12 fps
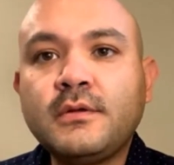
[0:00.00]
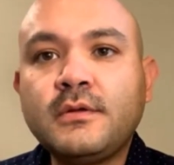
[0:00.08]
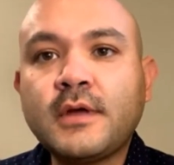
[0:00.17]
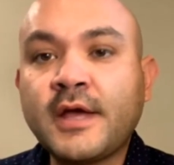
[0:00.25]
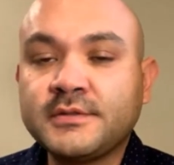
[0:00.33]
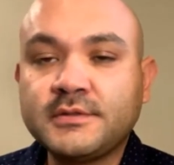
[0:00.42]

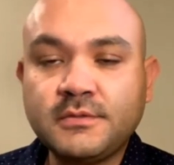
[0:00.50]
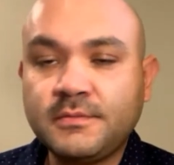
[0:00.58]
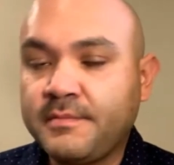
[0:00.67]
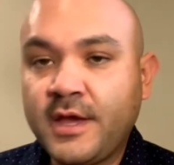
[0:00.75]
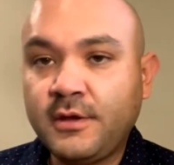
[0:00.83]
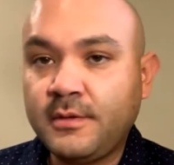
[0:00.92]
as
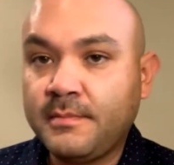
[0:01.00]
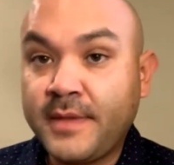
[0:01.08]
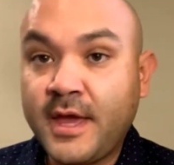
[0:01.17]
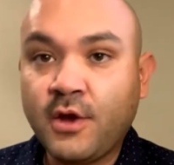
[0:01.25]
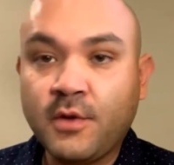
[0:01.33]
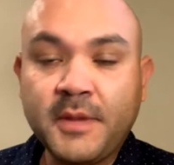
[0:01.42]

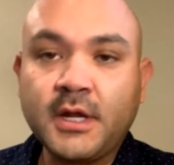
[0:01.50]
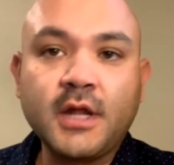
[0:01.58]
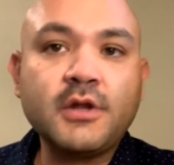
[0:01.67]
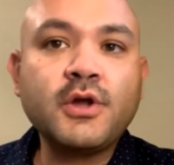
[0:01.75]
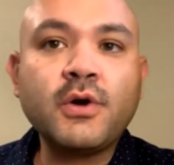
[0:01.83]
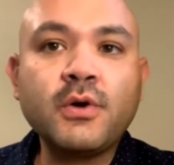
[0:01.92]
may or may not
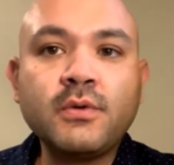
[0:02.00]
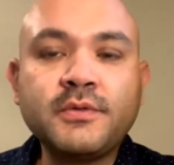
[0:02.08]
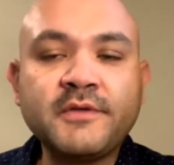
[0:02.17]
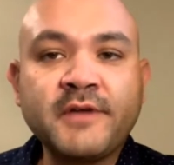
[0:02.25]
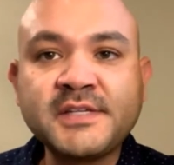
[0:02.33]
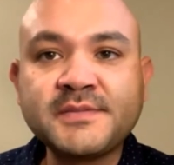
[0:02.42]
know, the
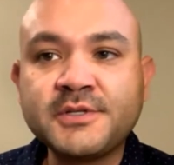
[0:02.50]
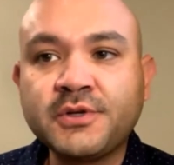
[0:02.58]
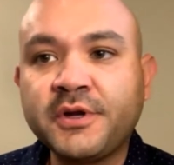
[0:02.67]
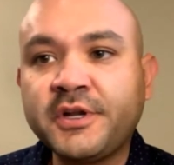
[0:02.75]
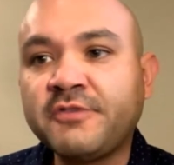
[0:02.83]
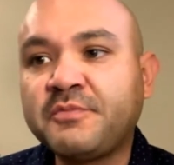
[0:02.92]
vast
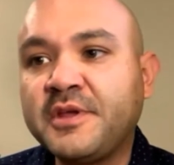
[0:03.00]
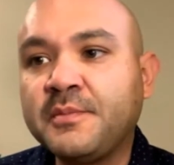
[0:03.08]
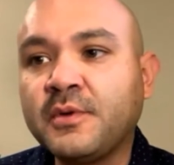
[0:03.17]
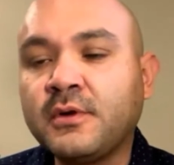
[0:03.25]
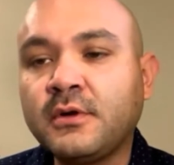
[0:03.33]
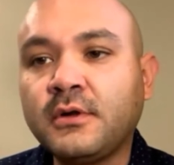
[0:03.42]
majority of
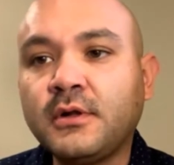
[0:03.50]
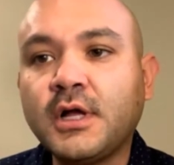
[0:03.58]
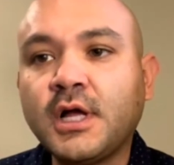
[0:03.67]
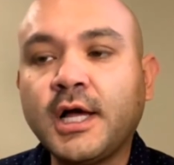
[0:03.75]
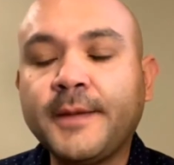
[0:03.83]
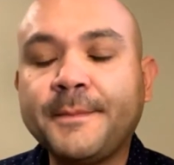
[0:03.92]
people
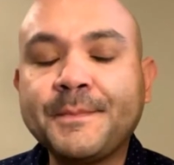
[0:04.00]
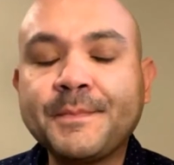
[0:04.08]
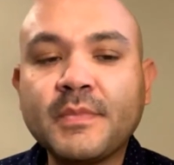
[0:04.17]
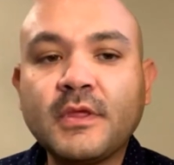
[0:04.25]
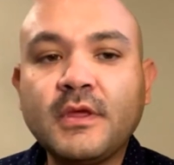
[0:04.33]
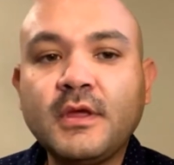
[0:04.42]

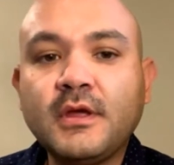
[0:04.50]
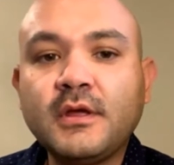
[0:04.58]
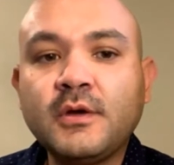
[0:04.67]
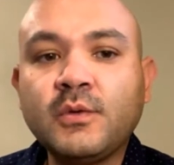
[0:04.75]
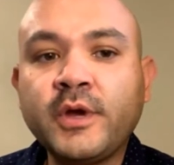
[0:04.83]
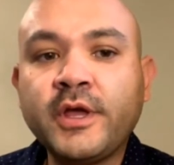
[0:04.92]

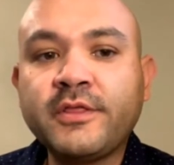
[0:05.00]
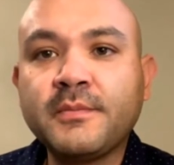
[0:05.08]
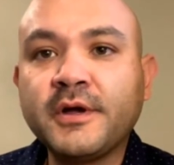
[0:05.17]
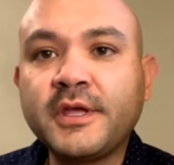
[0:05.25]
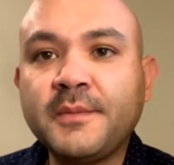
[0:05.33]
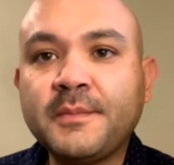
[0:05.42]
with
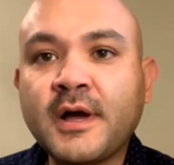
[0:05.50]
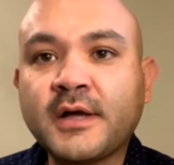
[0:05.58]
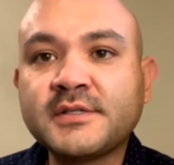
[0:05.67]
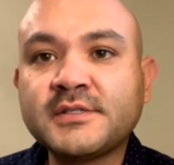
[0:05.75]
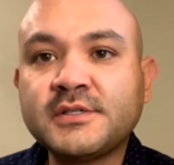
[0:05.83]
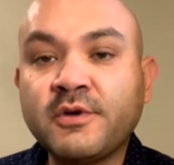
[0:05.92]

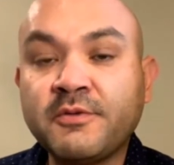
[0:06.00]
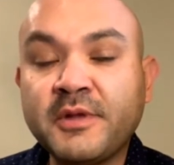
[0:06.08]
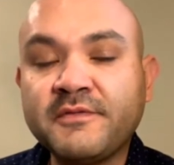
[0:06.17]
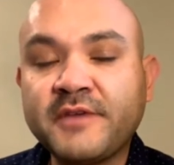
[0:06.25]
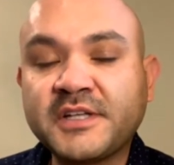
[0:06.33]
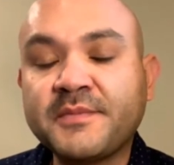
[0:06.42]
monkeypox who have been
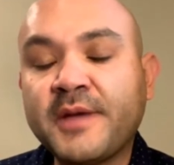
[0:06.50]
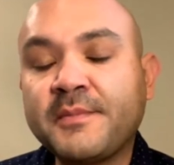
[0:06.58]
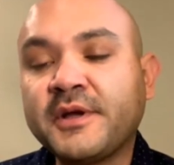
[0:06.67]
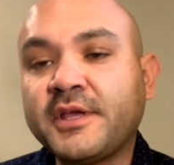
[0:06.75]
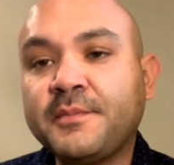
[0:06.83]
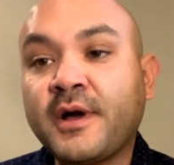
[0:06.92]
infected by
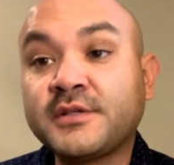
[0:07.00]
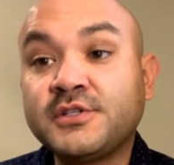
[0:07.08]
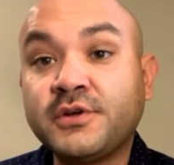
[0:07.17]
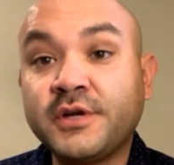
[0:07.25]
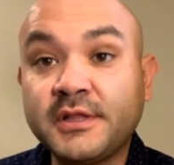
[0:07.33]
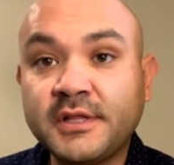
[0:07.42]
monkeypox
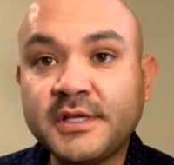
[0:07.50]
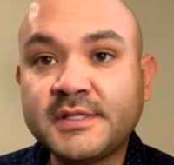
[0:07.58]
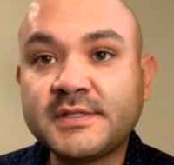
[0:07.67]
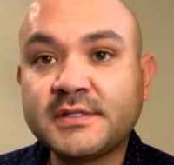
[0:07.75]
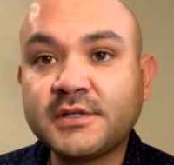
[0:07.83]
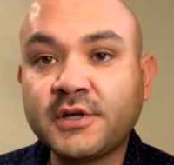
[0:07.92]
during
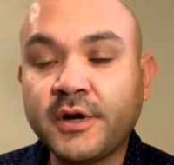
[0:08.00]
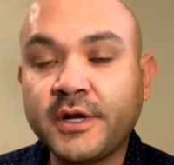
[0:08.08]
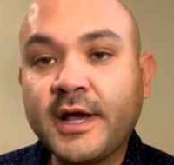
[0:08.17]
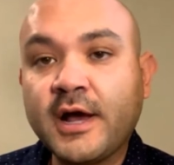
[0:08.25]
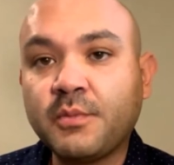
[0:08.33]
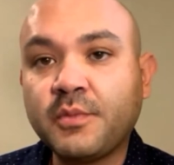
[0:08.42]
this current
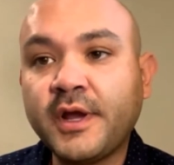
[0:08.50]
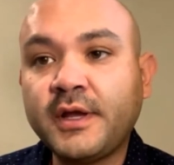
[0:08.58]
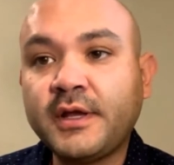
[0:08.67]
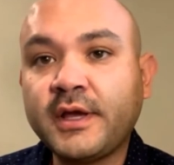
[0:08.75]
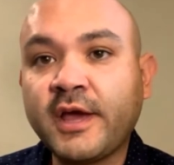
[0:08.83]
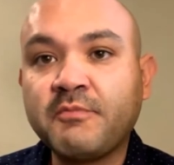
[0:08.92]

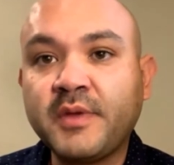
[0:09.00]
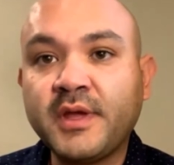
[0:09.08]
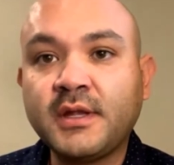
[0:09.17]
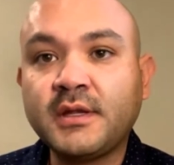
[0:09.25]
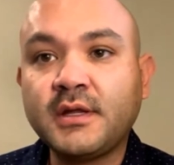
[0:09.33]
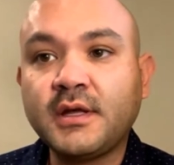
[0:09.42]
outbreak have
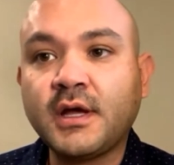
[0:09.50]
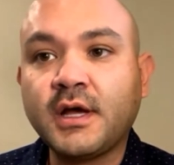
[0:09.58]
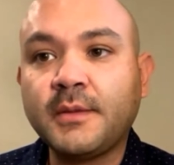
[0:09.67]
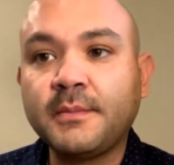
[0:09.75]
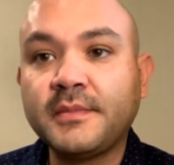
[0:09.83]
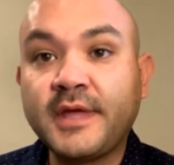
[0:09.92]
been
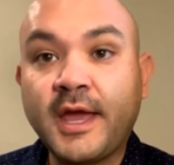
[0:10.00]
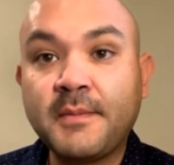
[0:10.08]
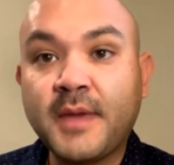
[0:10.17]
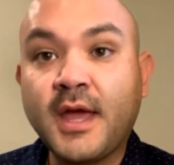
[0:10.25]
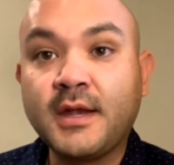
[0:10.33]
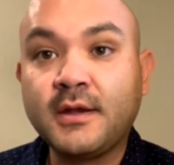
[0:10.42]
gay
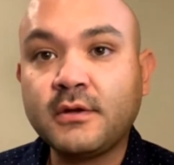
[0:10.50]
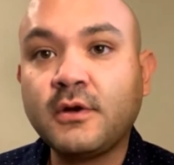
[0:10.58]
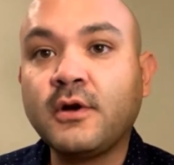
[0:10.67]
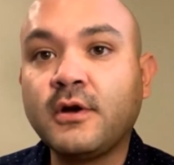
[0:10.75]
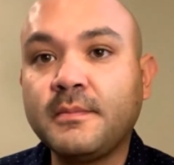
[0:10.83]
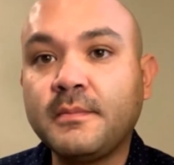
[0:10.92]
men
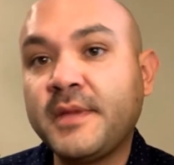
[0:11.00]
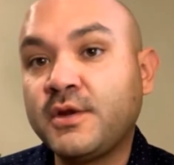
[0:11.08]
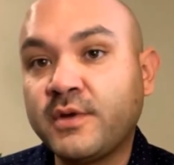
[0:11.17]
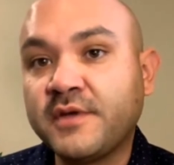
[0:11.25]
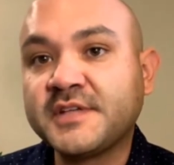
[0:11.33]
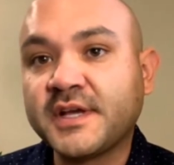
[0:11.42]
or men who
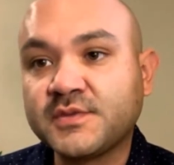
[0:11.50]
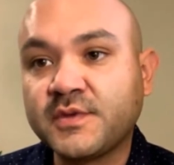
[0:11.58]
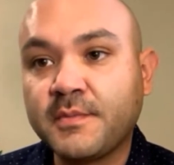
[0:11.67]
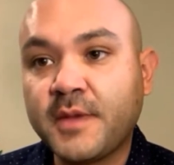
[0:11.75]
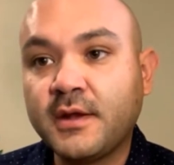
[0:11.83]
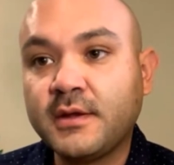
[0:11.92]
have sex with
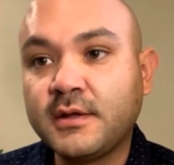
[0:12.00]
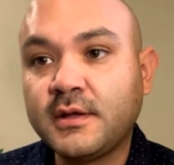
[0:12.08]
men.